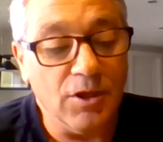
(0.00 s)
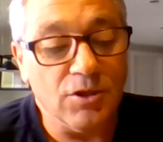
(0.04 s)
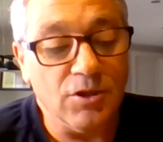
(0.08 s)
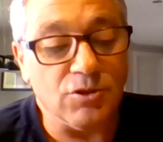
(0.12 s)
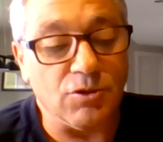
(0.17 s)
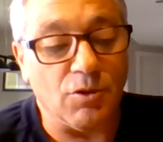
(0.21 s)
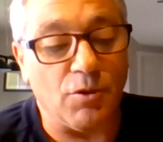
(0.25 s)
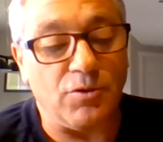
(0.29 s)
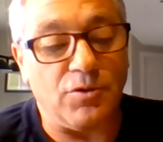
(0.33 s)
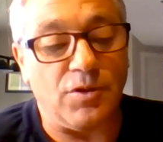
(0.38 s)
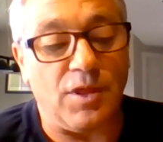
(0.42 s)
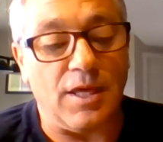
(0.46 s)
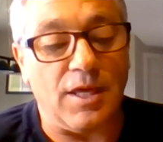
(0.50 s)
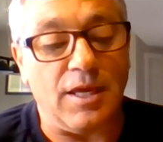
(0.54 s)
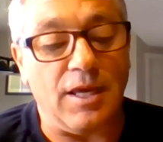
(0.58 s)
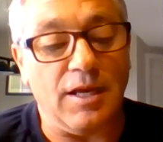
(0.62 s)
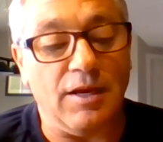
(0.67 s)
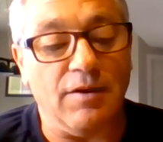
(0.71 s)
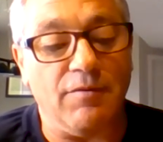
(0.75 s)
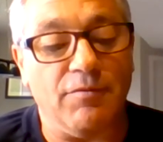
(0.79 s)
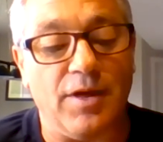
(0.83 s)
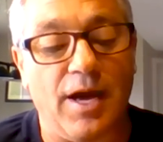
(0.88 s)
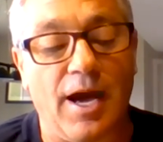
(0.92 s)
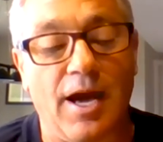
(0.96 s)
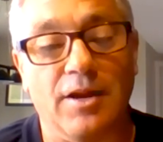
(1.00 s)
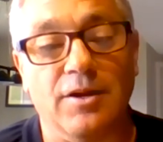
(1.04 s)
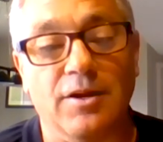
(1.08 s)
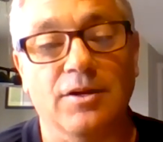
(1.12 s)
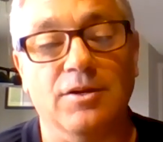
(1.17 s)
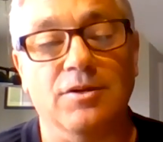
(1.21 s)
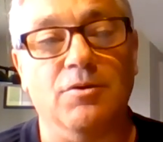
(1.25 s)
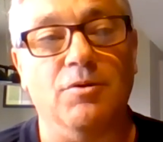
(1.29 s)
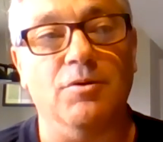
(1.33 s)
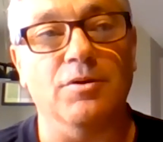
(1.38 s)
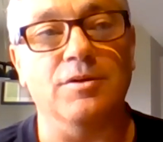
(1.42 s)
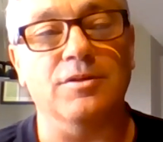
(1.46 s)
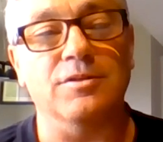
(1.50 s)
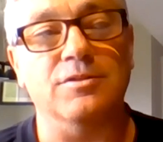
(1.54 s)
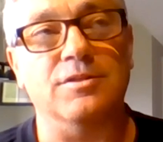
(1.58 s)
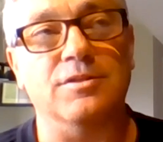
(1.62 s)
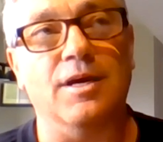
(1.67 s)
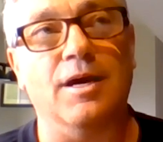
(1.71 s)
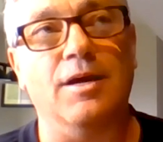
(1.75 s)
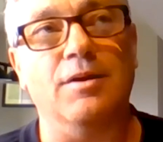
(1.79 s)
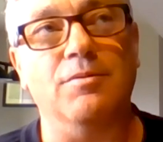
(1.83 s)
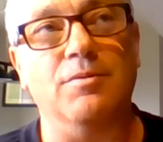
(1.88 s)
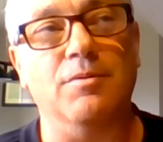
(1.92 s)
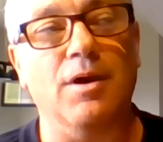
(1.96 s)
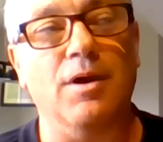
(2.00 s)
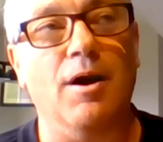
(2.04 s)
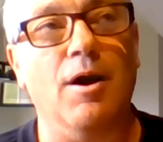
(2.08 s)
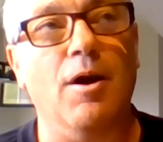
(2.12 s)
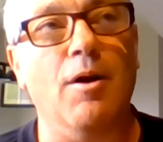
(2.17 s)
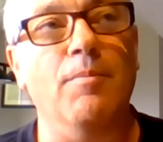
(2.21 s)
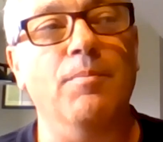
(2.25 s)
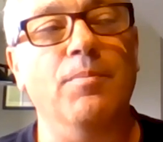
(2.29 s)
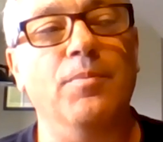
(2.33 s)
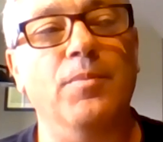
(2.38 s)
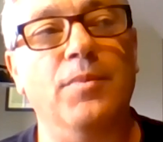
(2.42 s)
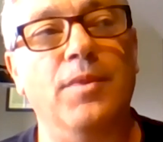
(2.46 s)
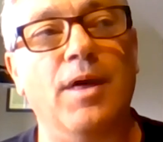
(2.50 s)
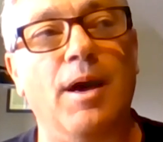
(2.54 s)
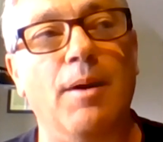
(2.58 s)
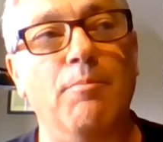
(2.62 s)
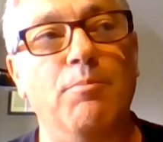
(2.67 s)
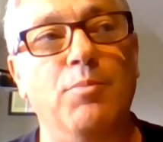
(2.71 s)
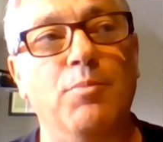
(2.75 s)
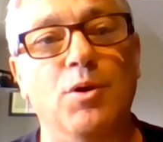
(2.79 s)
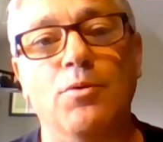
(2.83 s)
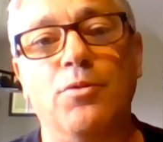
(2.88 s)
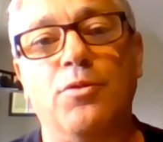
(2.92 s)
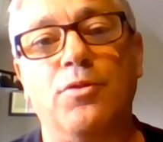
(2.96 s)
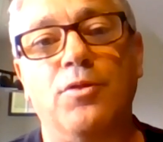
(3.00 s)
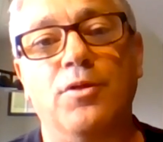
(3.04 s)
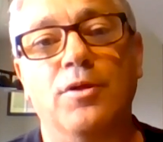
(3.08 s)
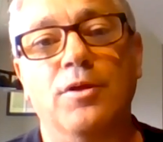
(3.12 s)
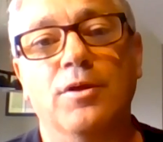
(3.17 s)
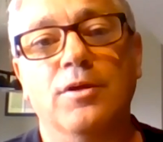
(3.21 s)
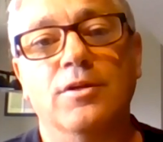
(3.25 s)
So thinking of that, it's that booth